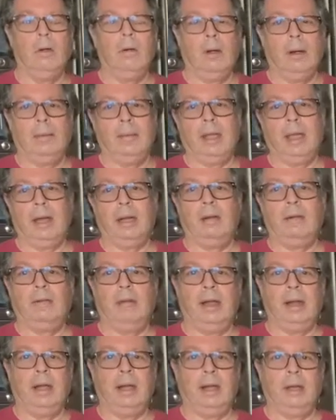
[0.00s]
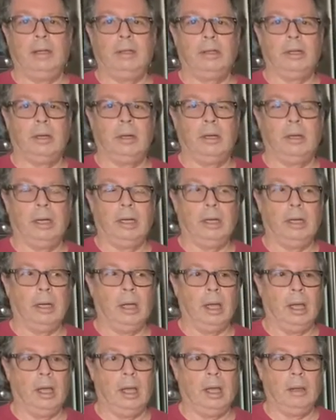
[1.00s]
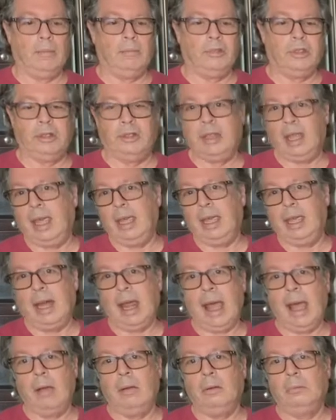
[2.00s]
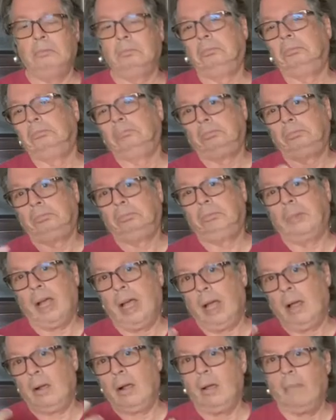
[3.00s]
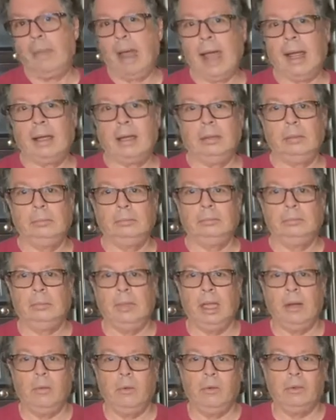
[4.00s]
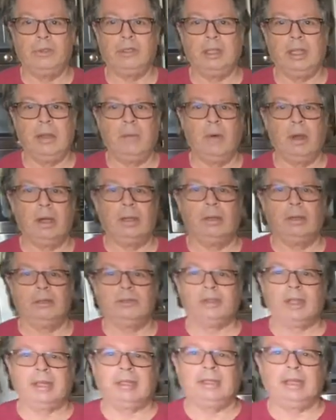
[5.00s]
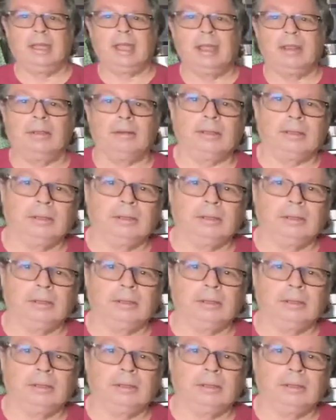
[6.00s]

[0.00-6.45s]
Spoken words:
When I'm getting ready to turn it, to take it out, I'll come back and we'll see what it looks like together.